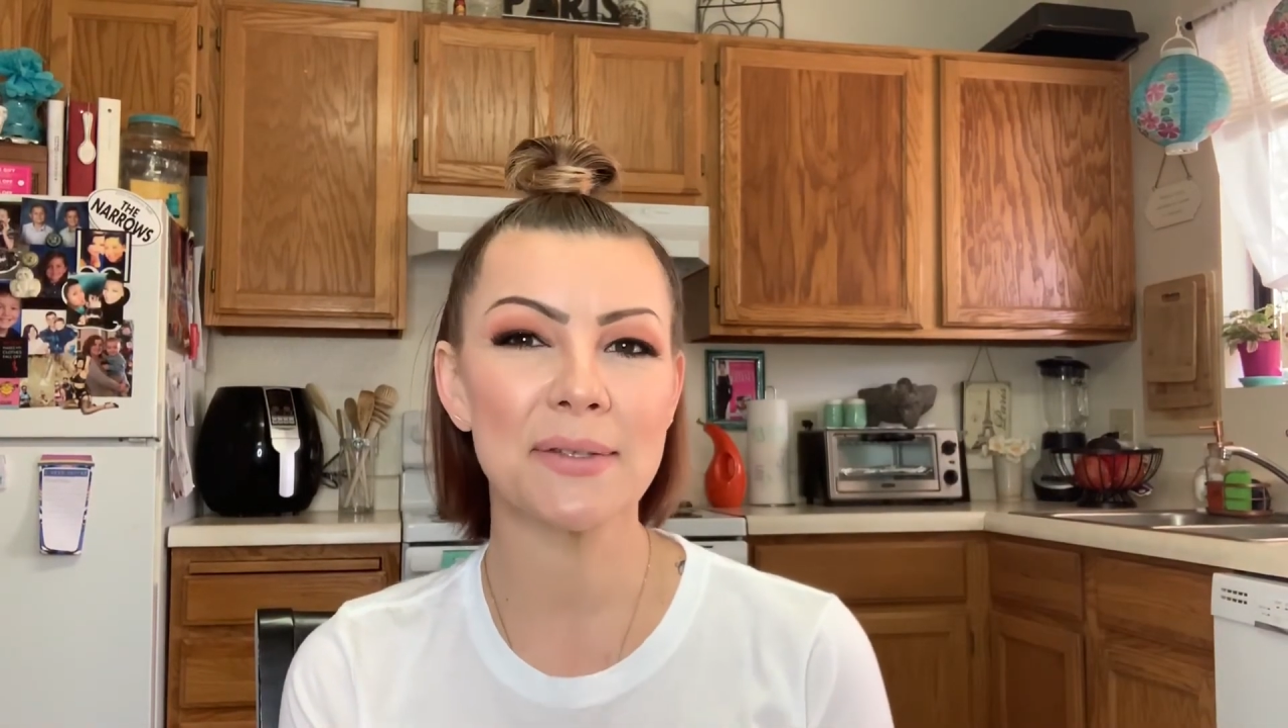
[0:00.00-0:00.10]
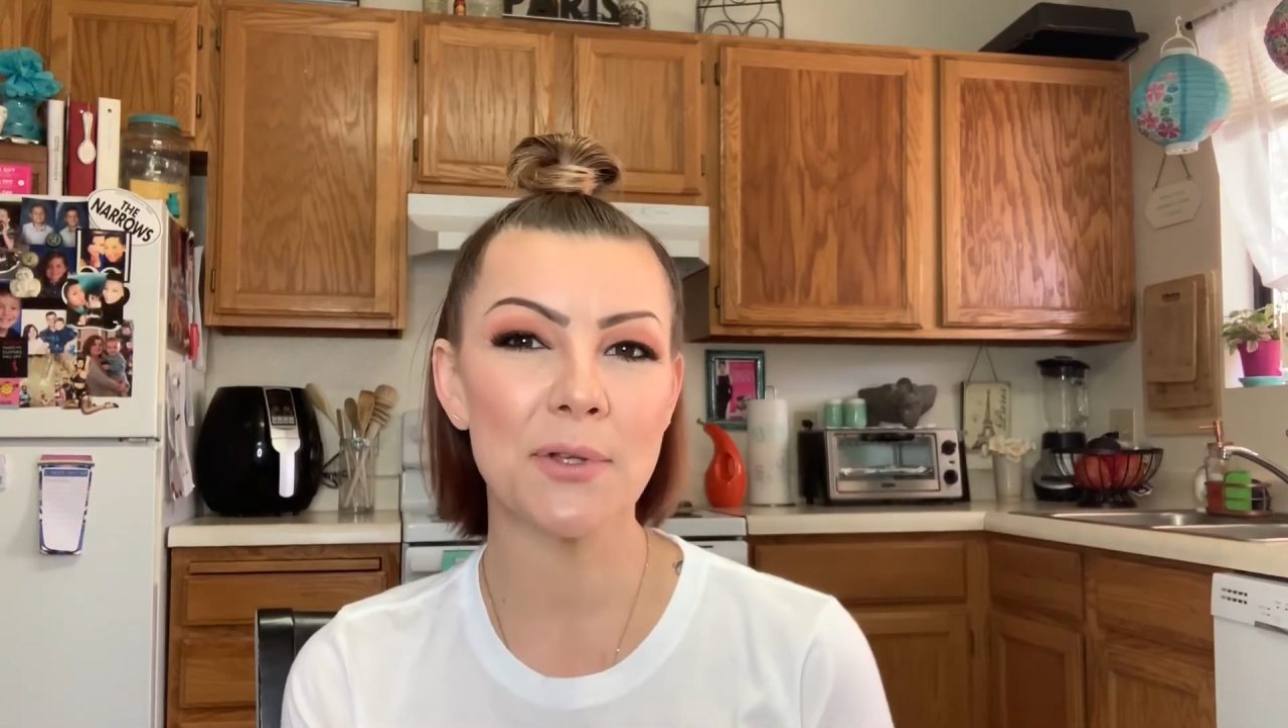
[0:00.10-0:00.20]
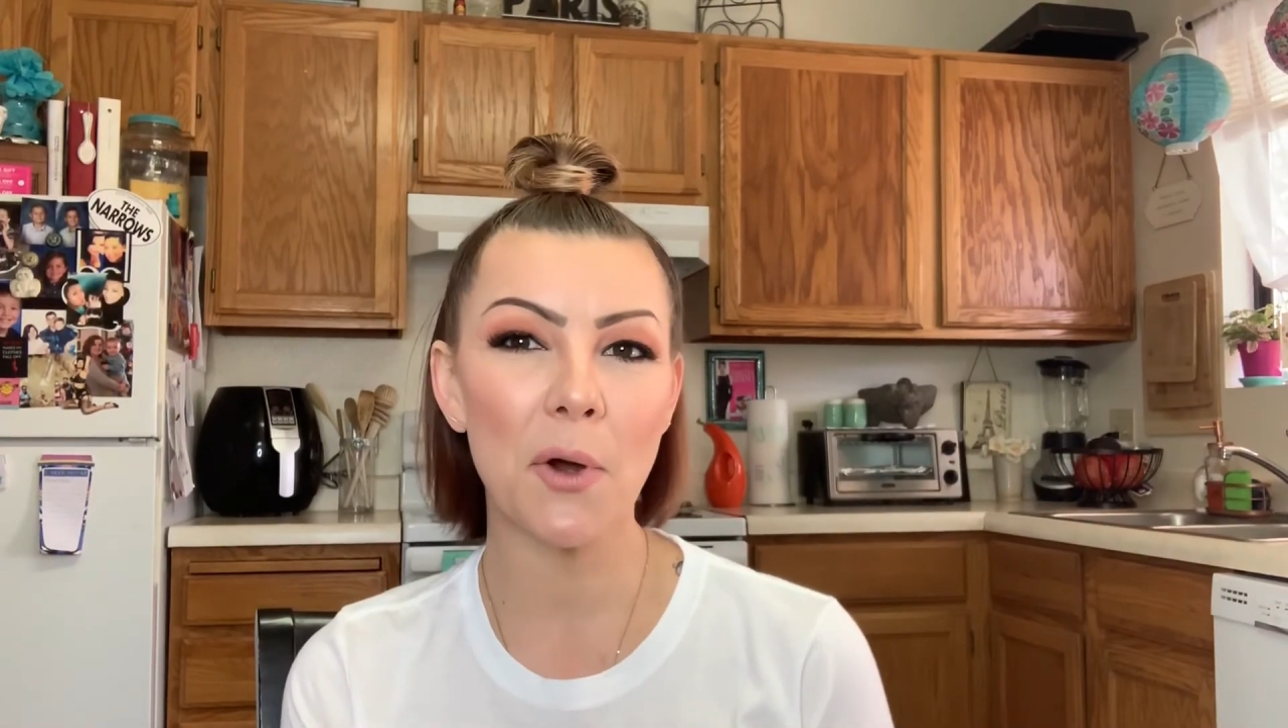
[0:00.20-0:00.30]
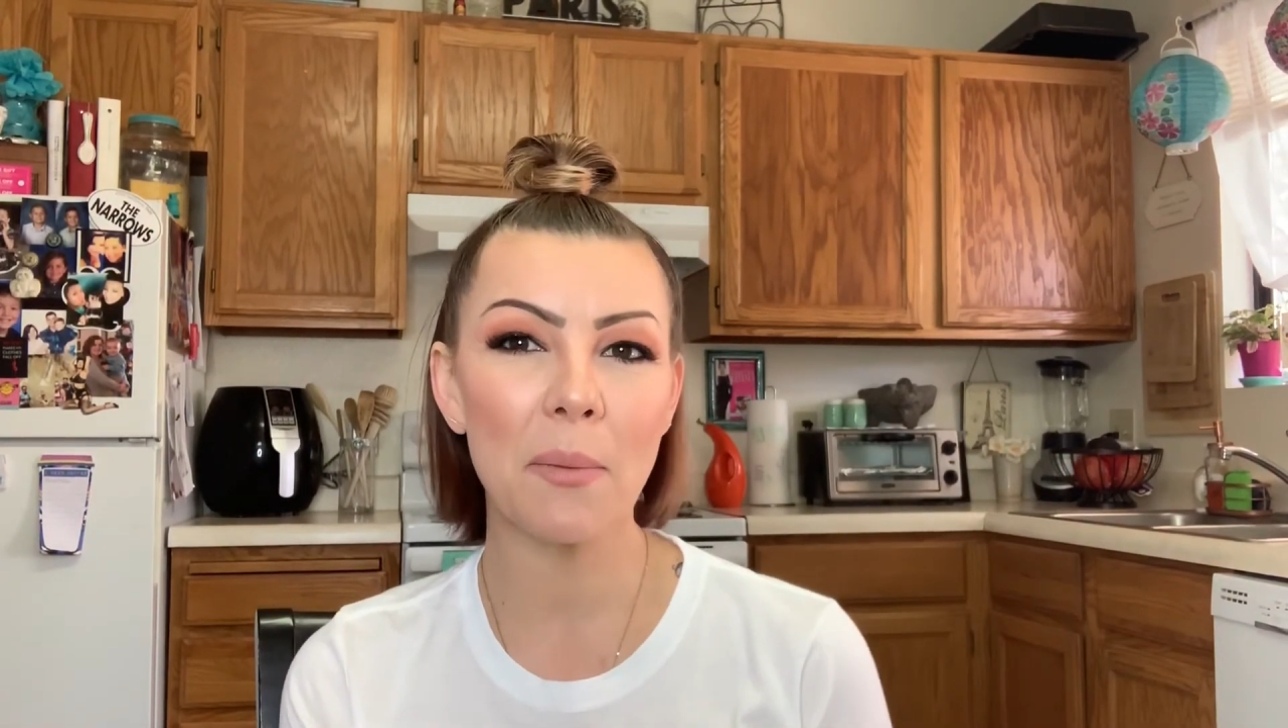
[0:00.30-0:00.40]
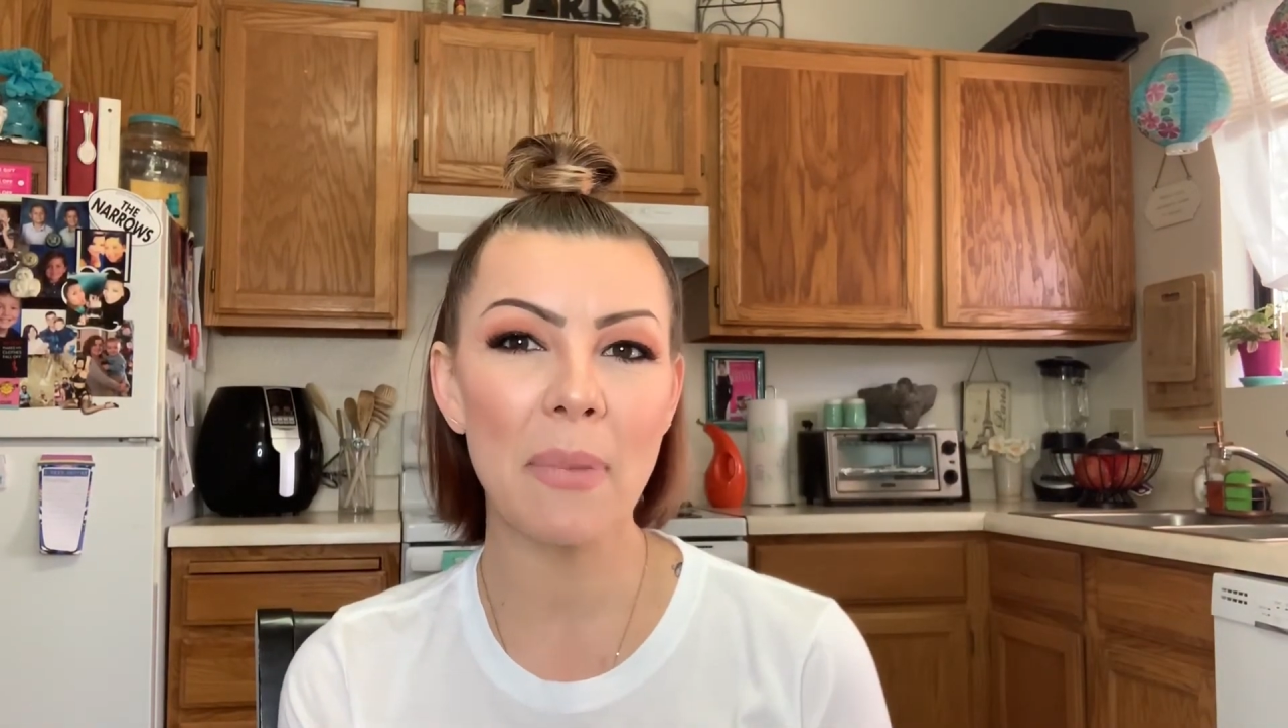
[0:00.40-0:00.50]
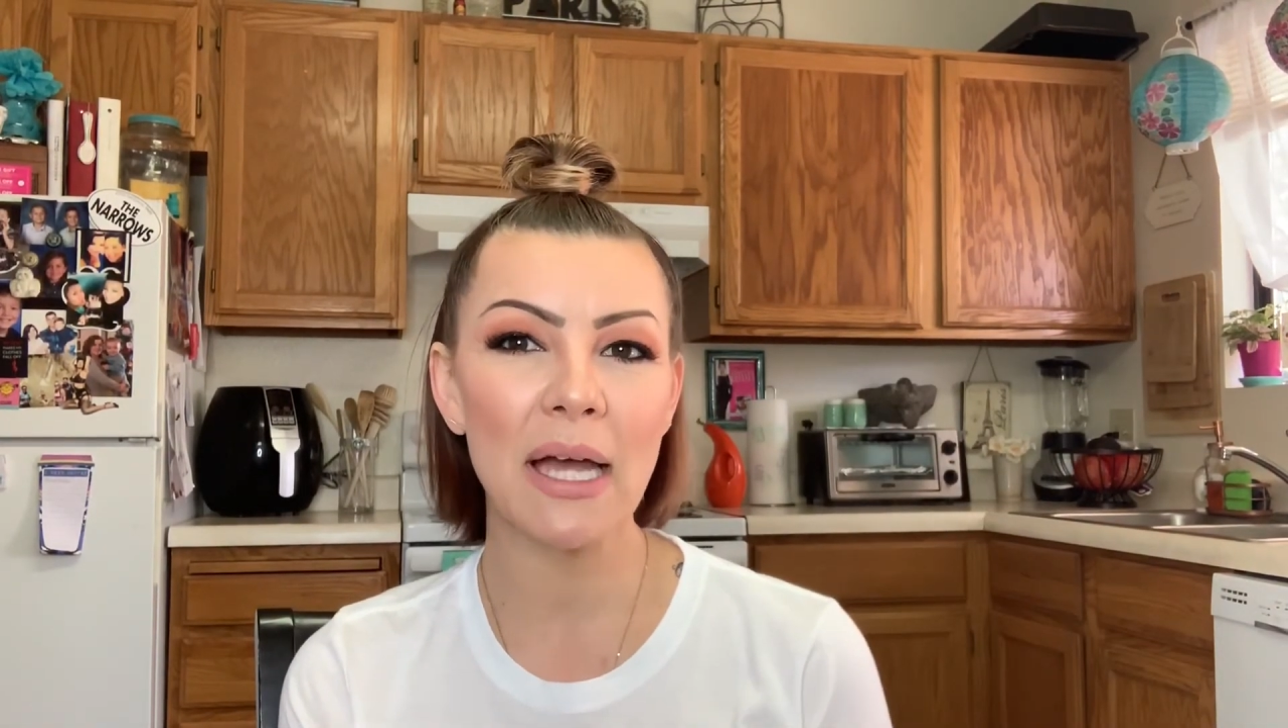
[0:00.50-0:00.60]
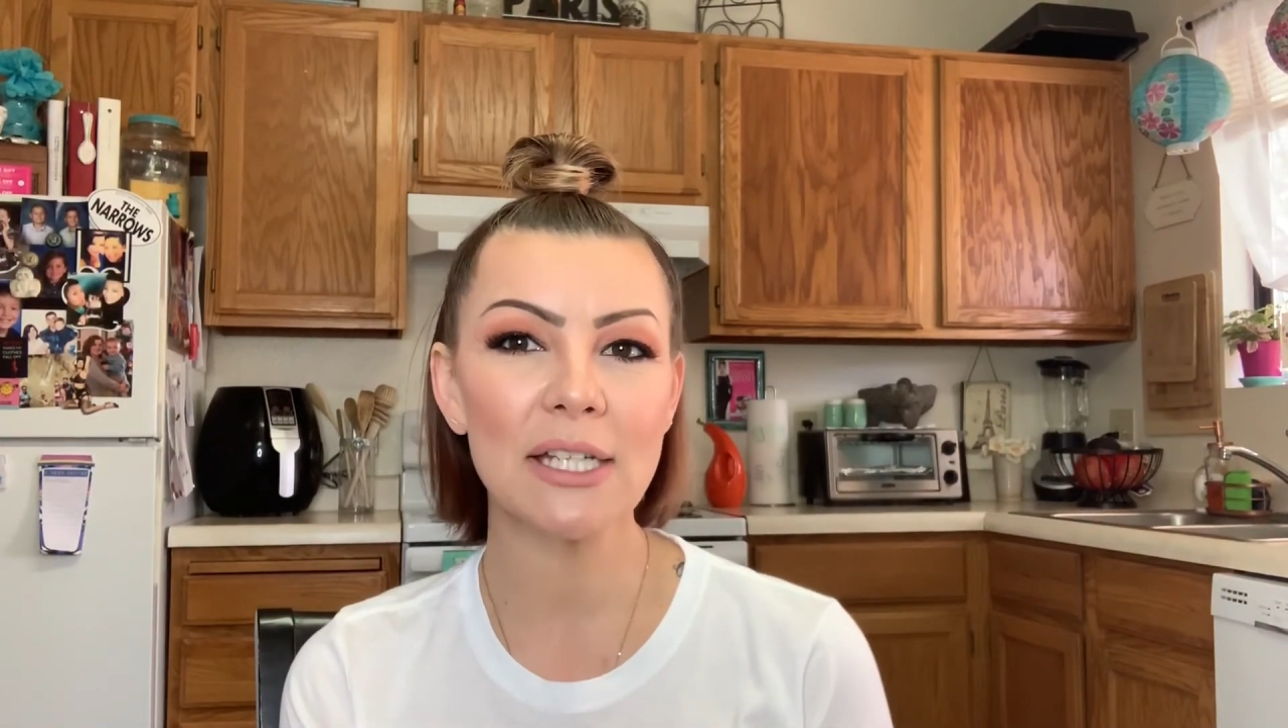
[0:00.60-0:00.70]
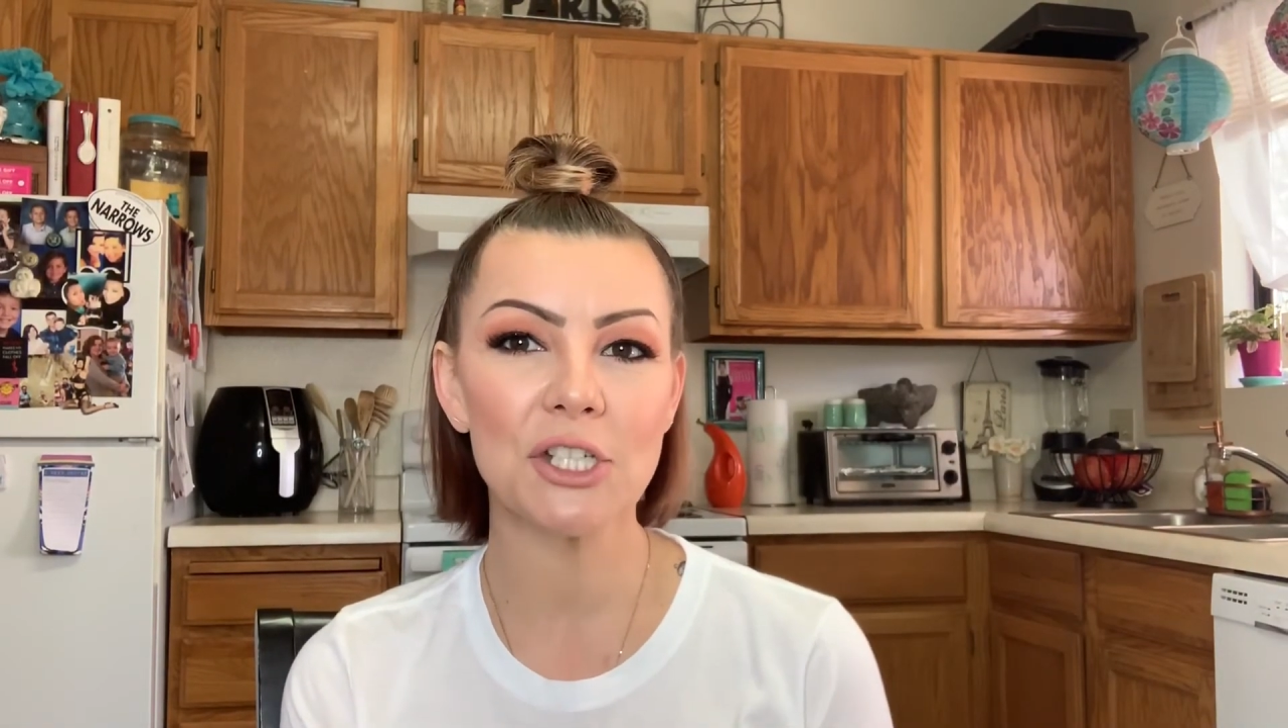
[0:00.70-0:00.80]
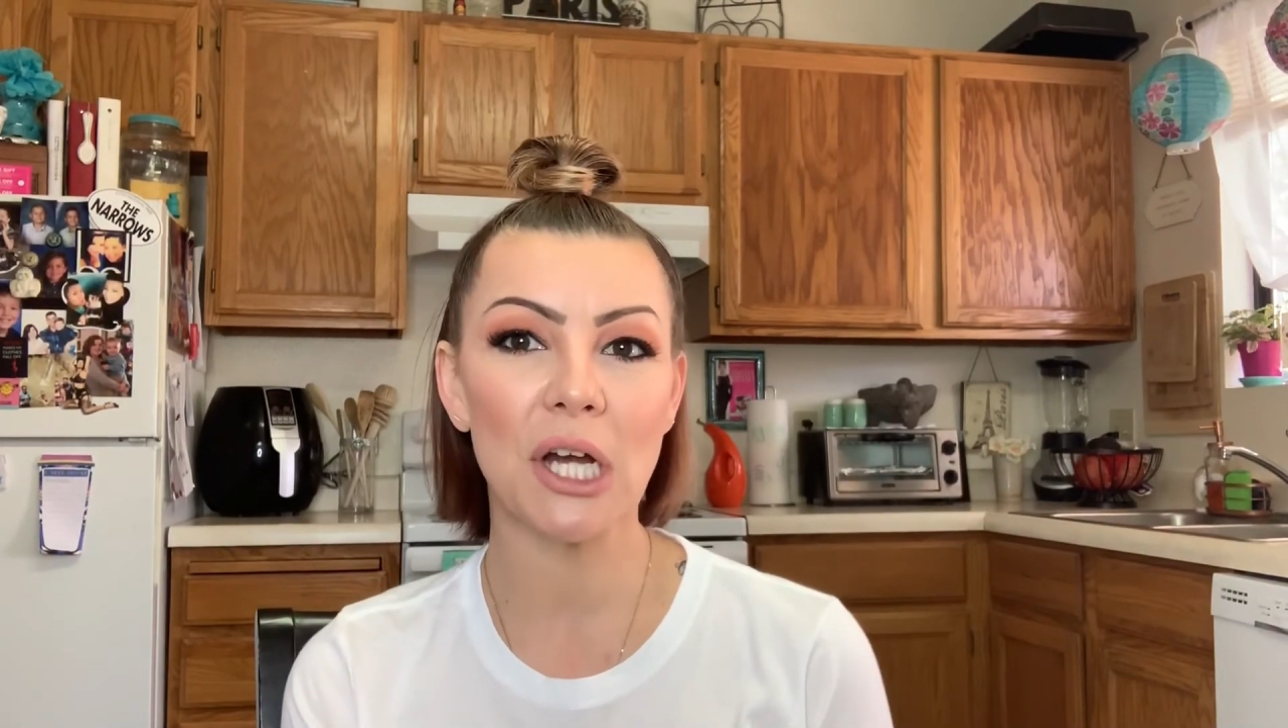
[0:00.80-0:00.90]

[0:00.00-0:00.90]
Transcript: so much.